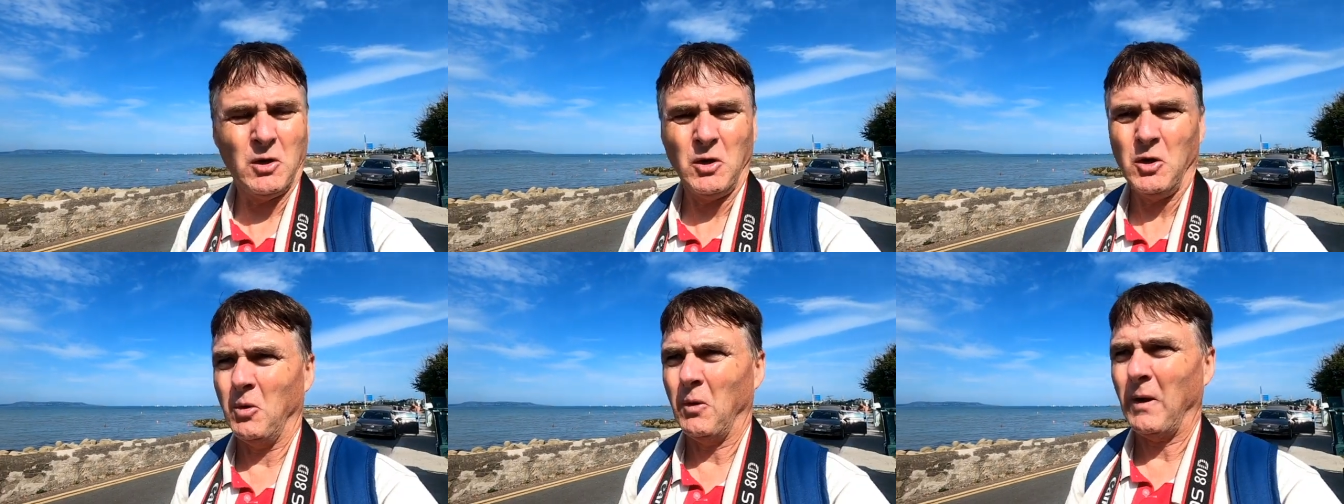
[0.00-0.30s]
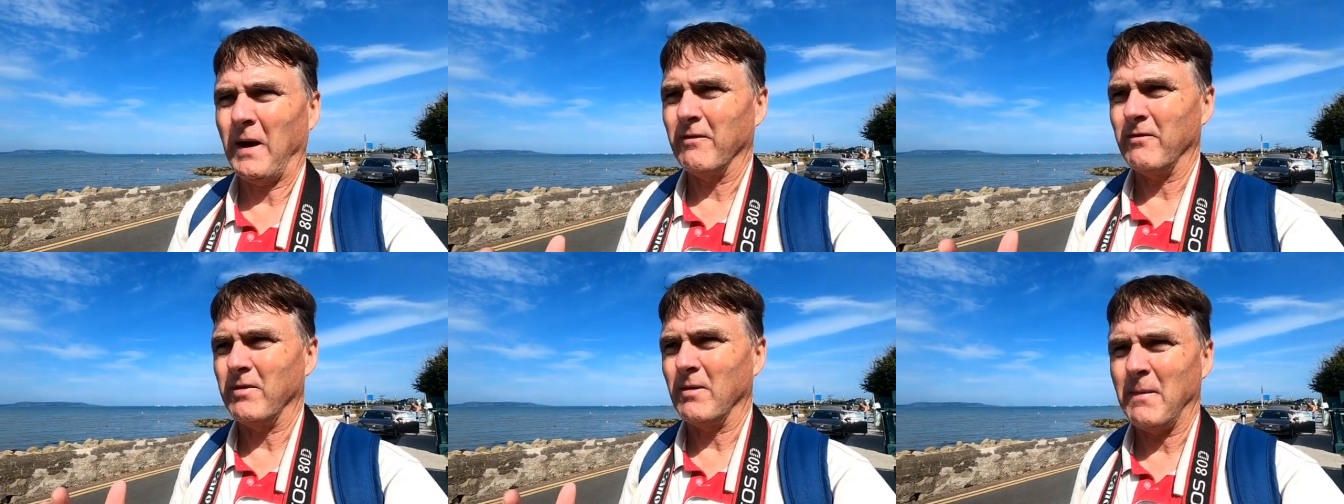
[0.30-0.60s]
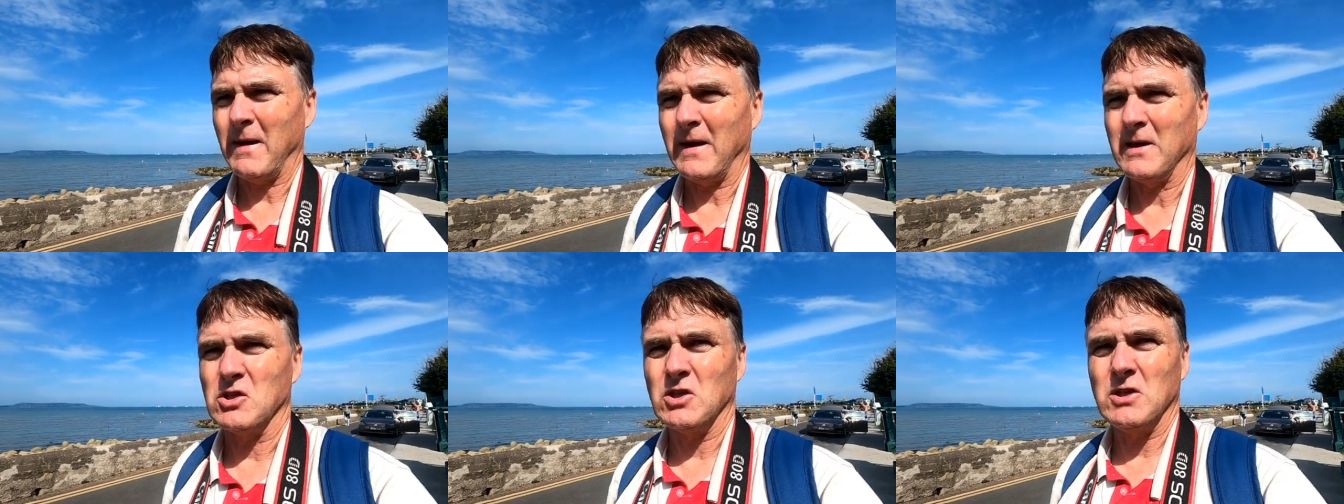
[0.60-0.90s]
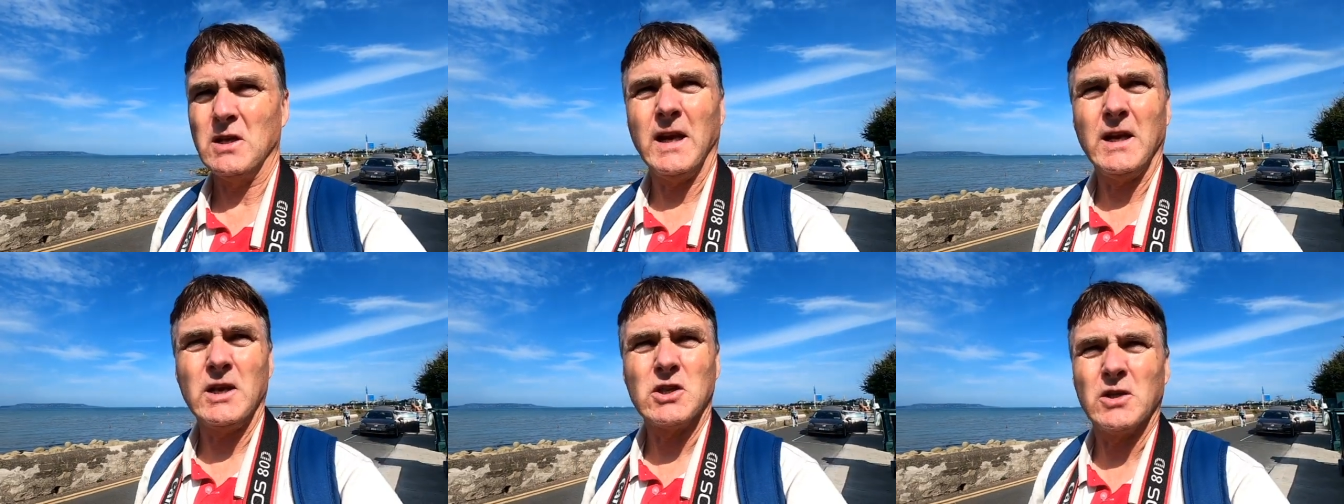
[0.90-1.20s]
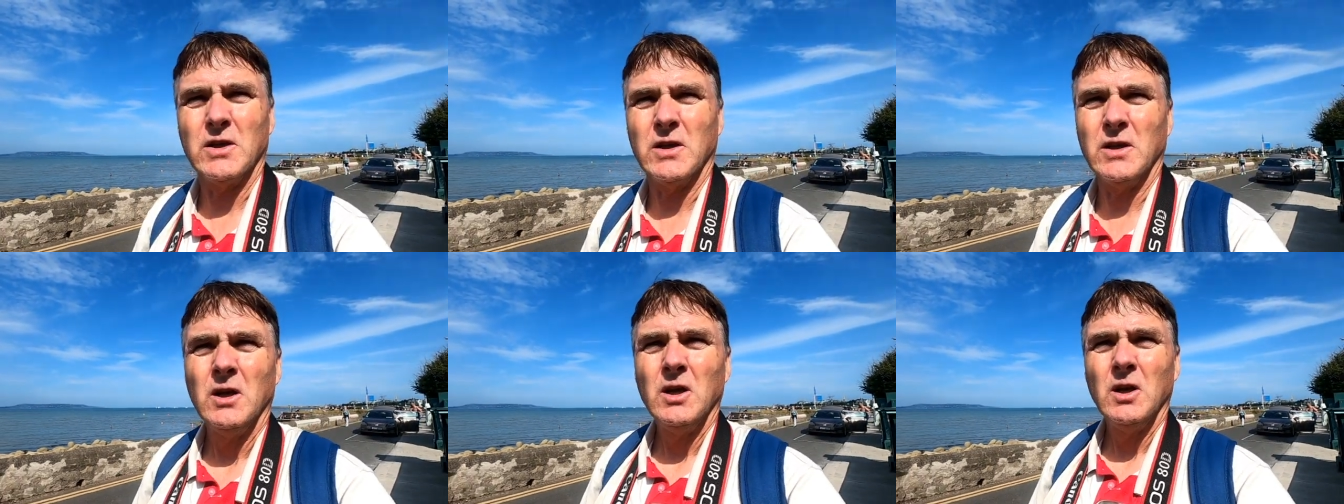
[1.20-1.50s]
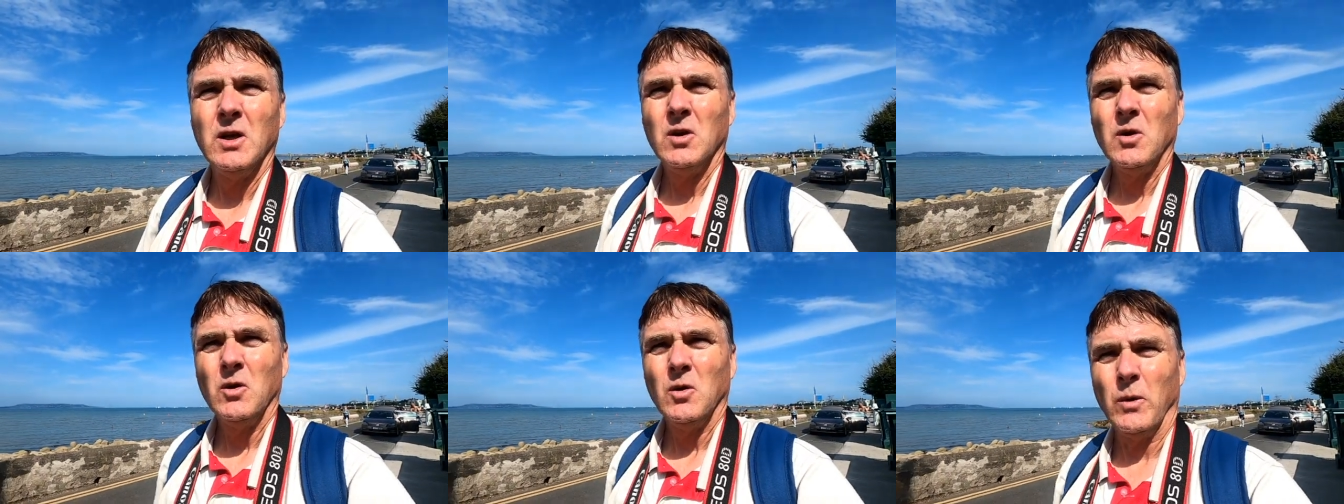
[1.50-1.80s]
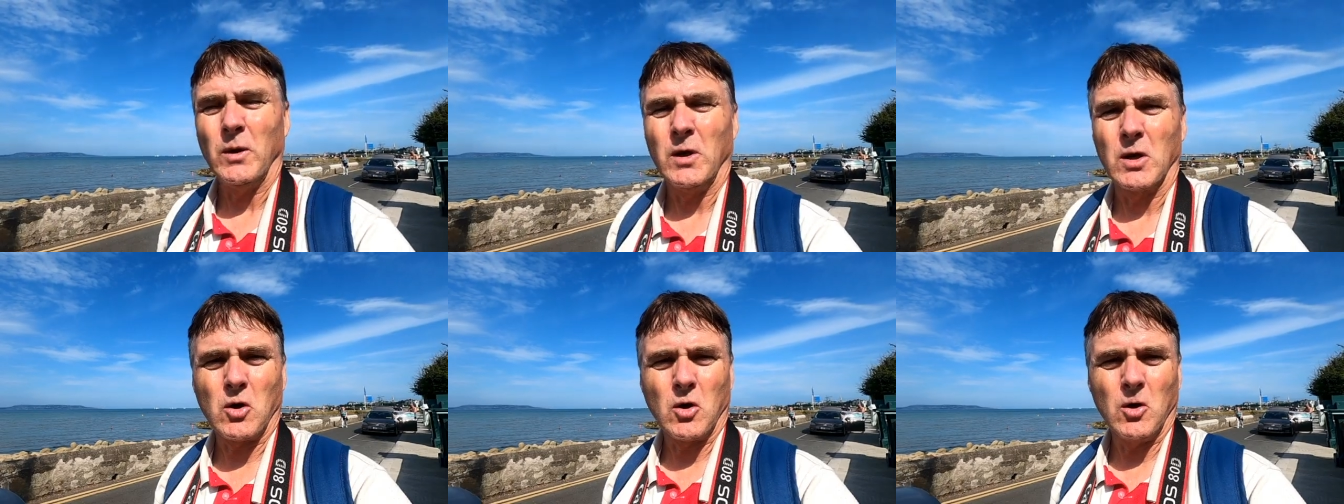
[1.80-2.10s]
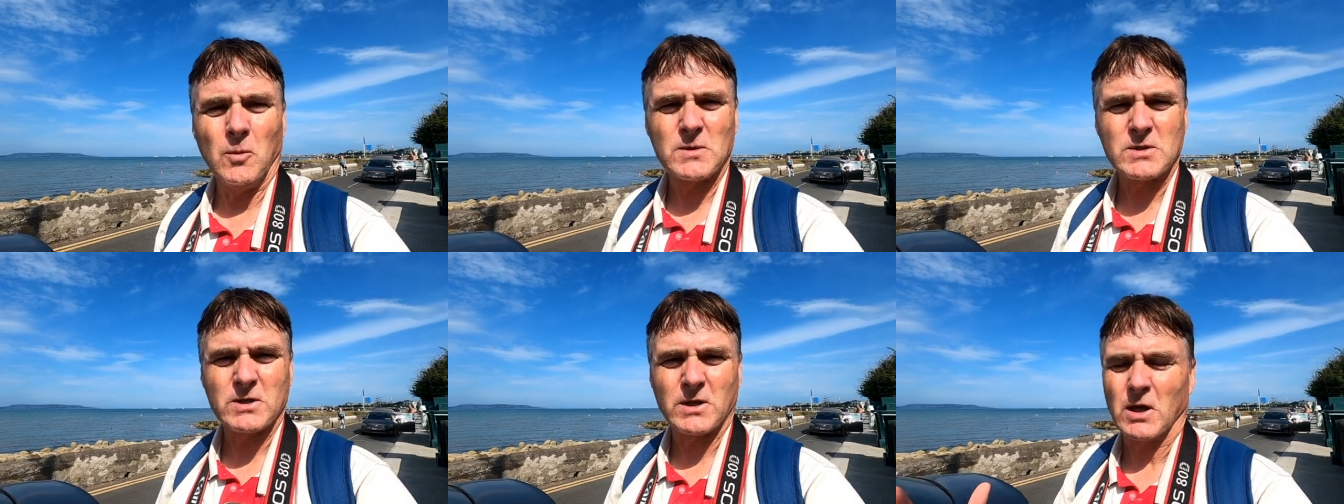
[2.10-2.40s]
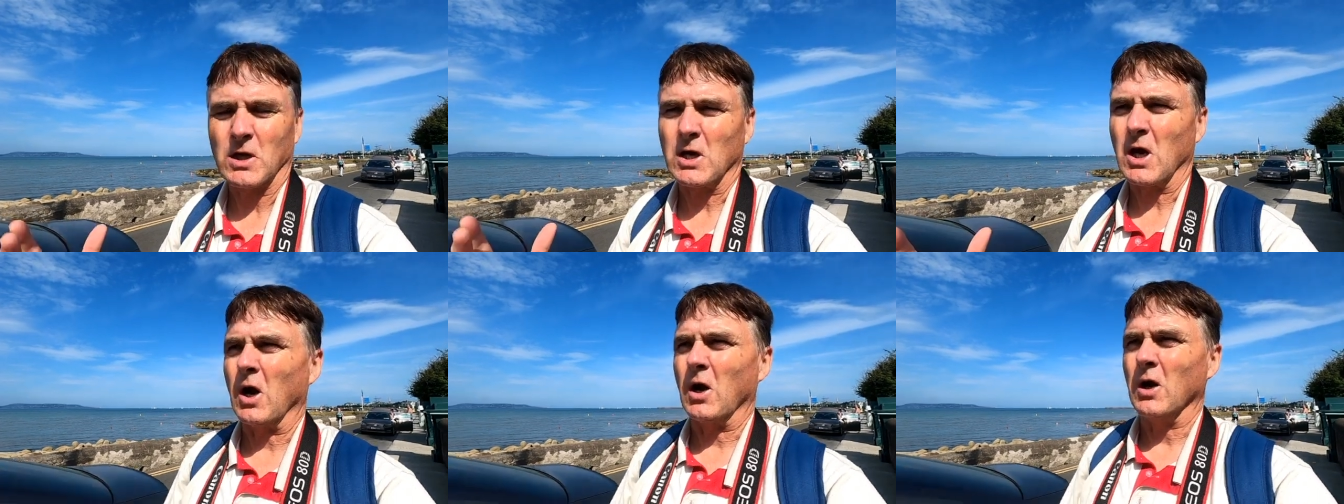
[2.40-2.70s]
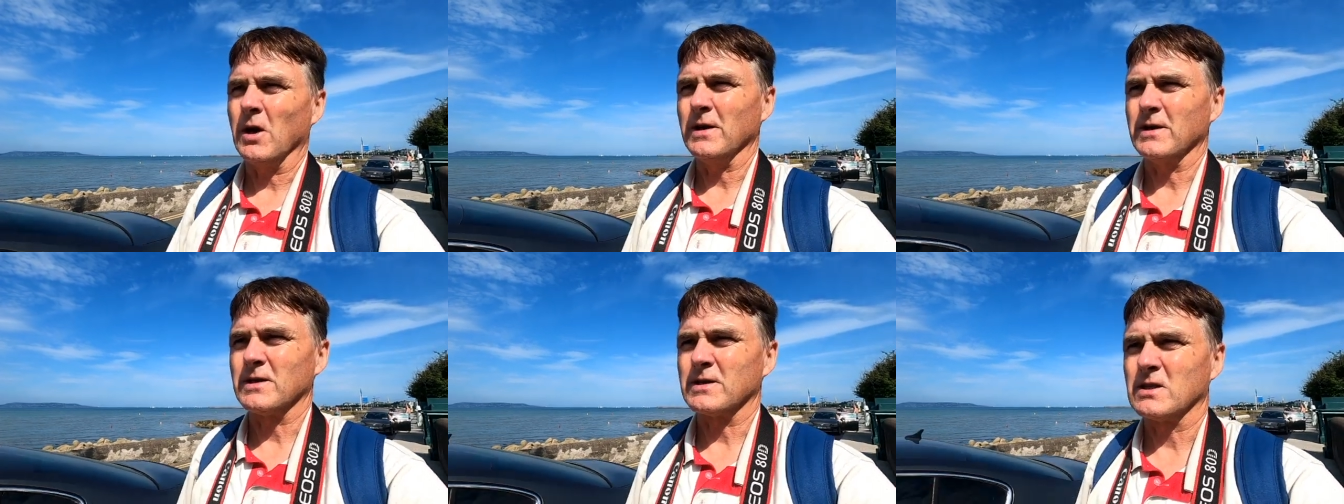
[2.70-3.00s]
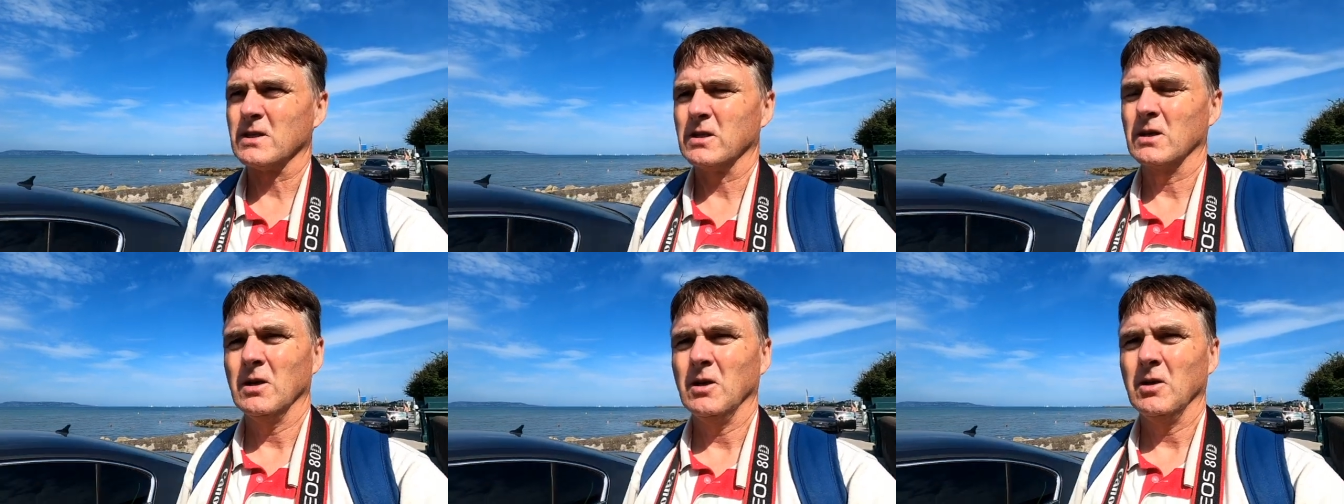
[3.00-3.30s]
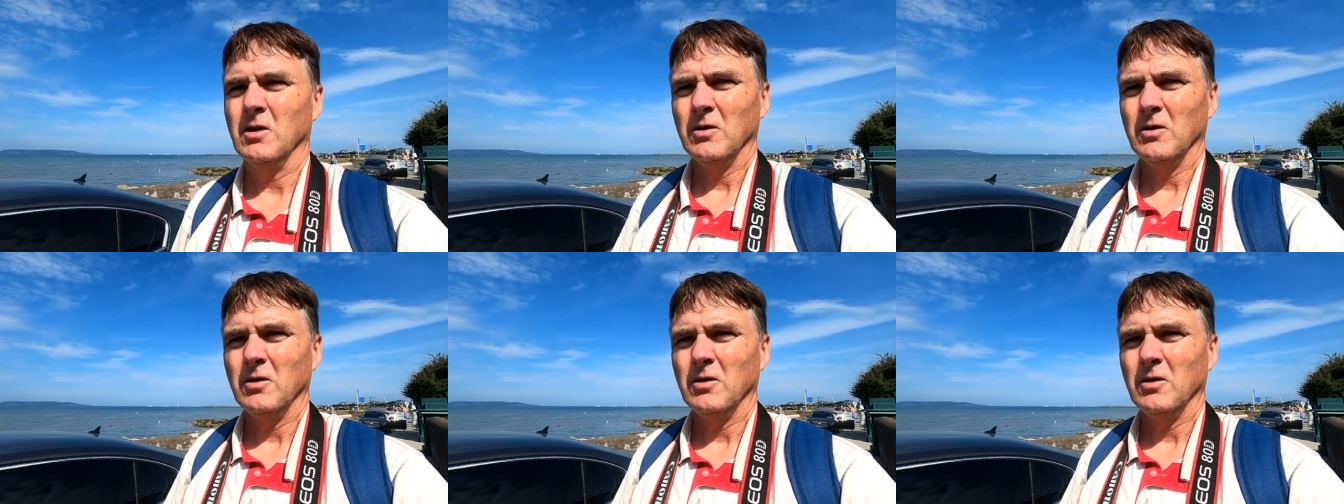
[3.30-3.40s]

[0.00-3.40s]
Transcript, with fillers: who have imagination when it comes to their gardens.